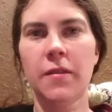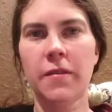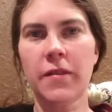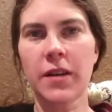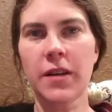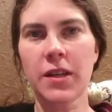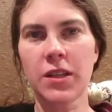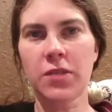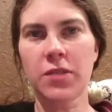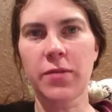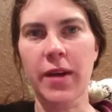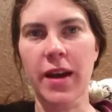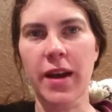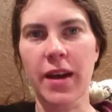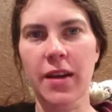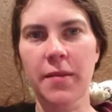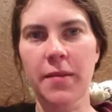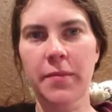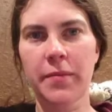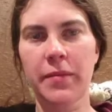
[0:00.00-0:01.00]
The first
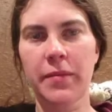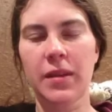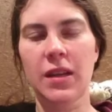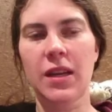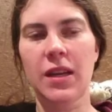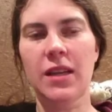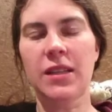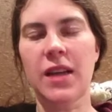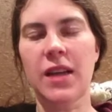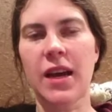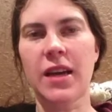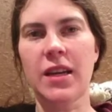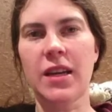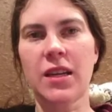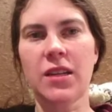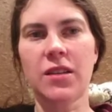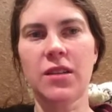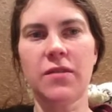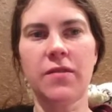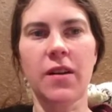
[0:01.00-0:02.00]
way is
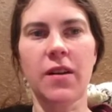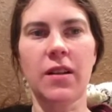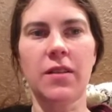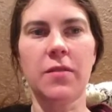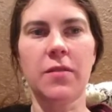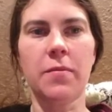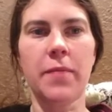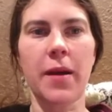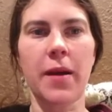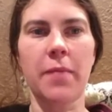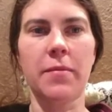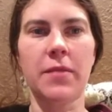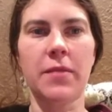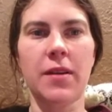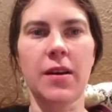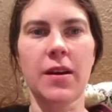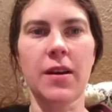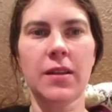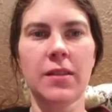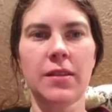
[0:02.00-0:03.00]
I can follow
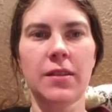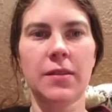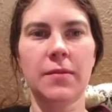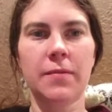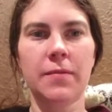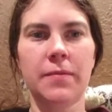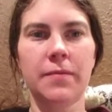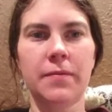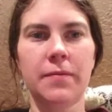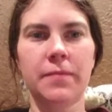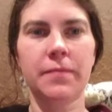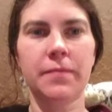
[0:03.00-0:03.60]
Pemdas.